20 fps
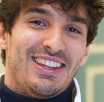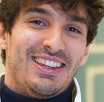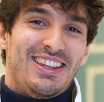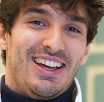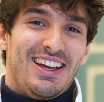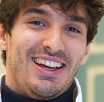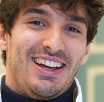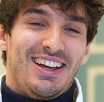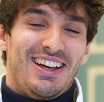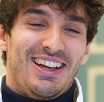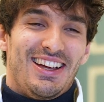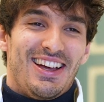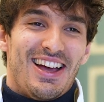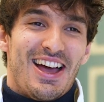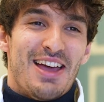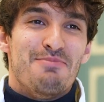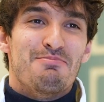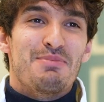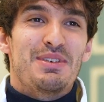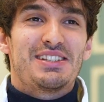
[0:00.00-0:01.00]

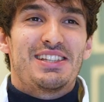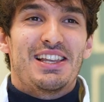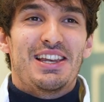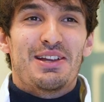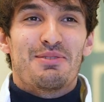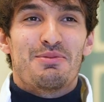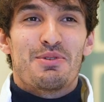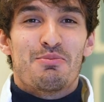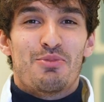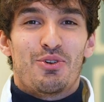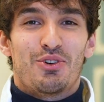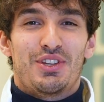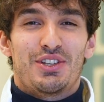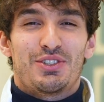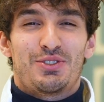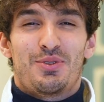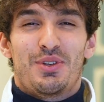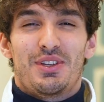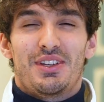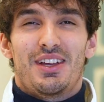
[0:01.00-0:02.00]
I miss a little bit more
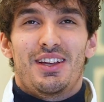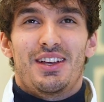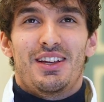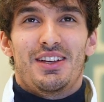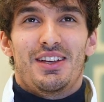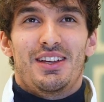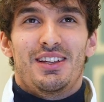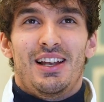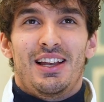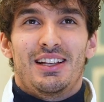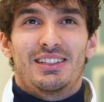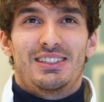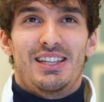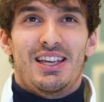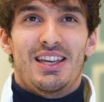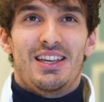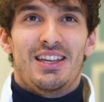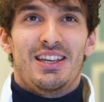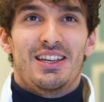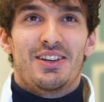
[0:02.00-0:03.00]
this, let's
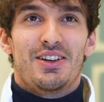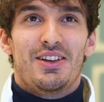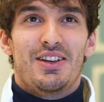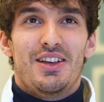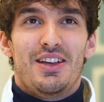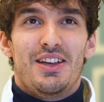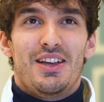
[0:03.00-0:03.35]
say,